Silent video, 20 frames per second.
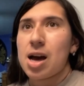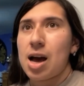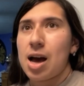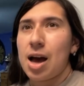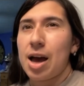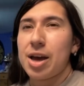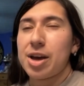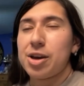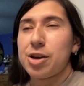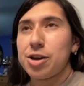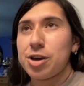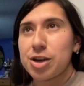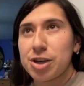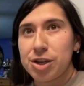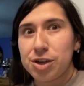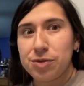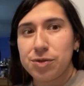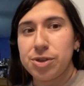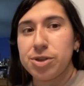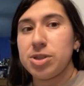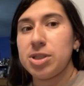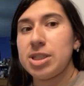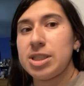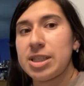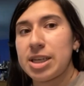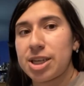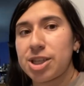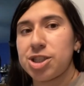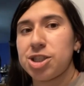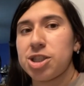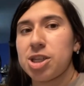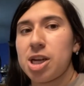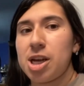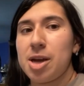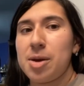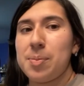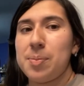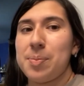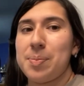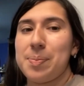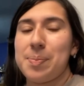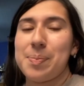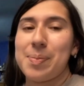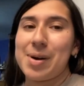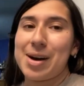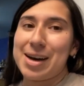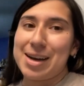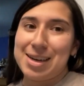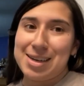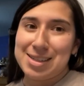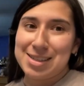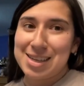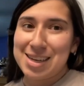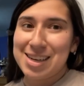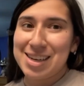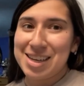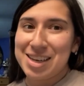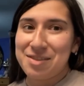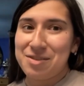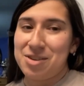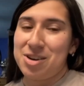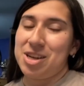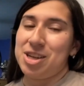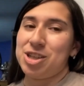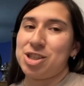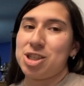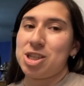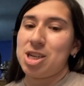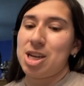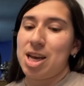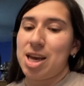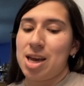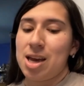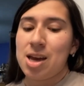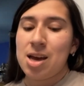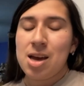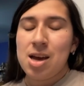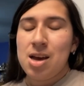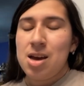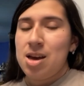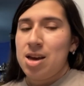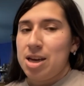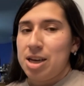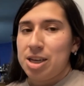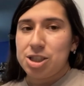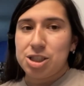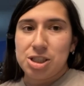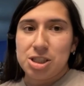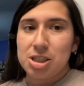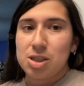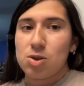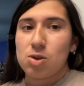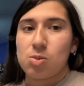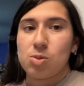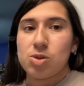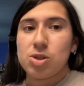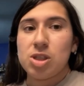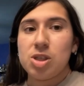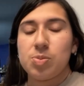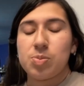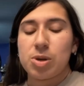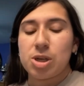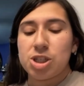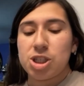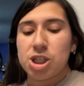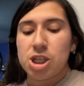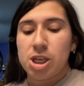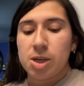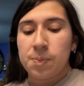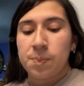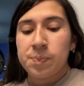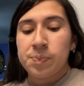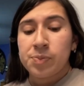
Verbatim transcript: I could have used it yesterday, but I decided to give it an extra day and just did normal teeth brushing.